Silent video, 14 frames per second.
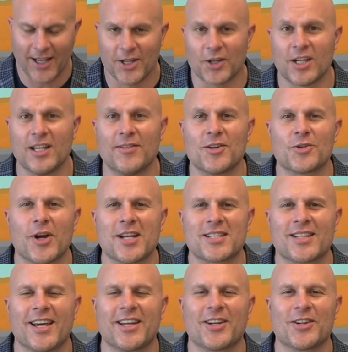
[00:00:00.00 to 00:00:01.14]
You can even dress
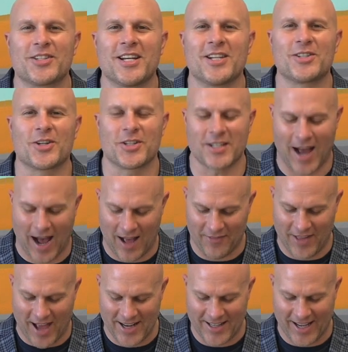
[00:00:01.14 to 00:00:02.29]
like your teacher on
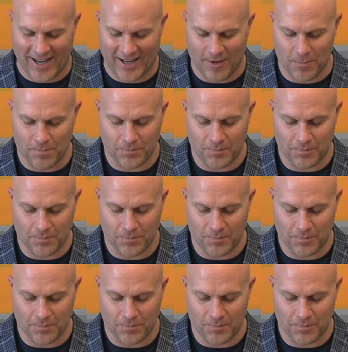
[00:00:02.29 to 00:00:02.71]
that day.